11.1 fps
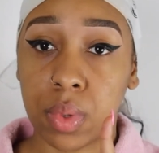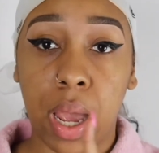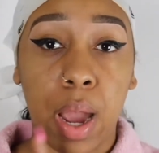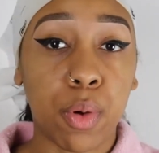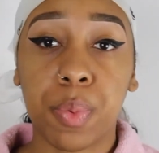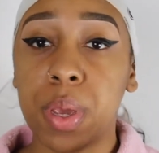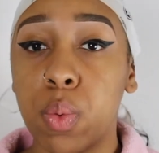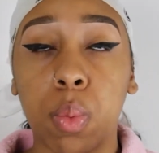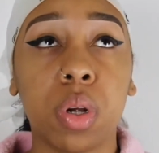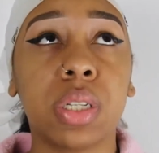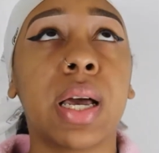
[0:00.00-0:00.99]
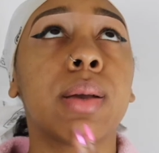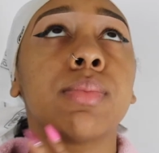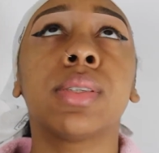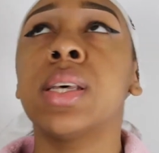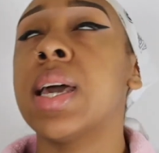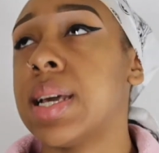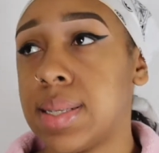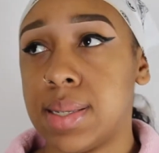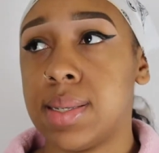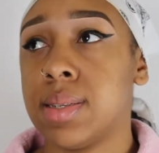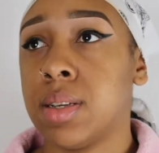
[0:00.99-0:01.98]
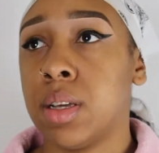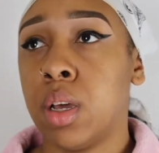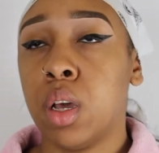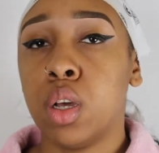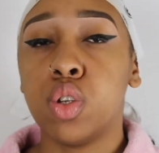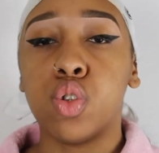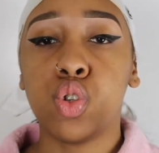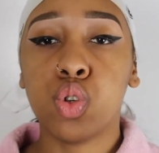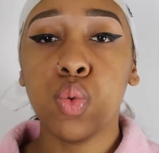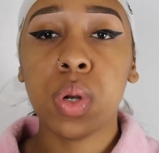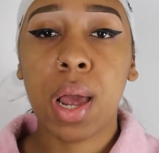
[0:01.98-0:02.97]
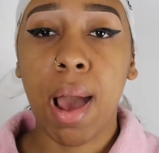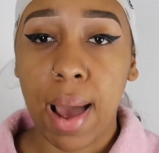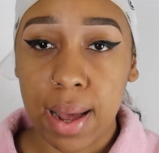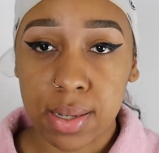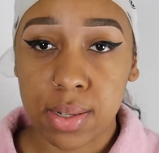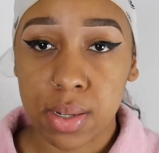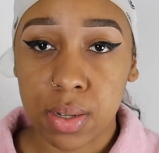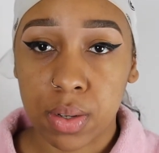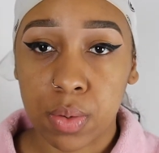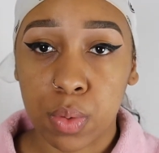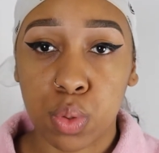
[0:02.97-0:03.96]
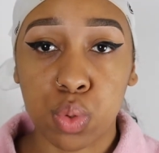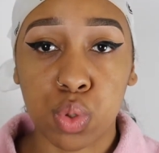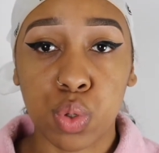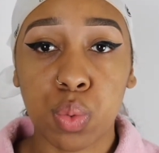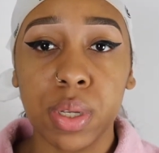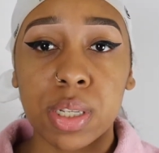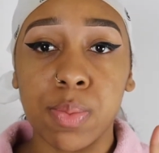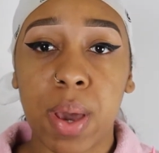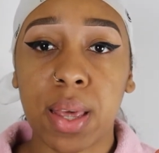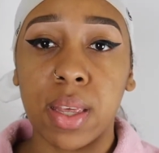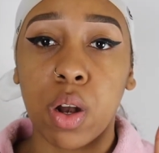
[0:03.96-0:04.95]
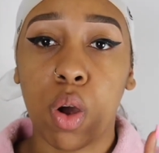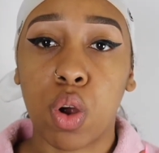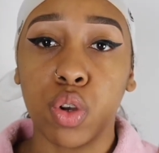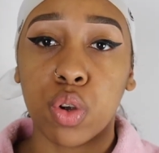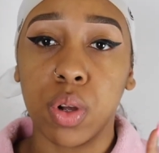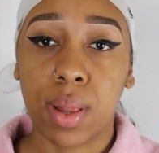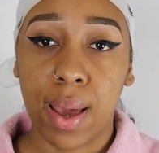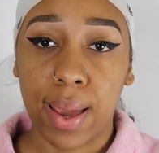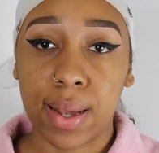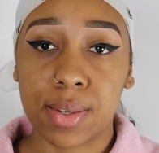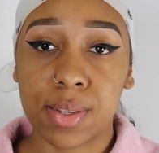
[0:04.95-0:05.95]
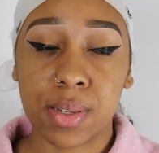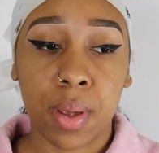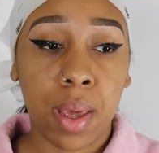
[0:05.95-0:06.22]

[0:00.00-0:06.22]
I repeat one more time, sis, do not do this method on your clients.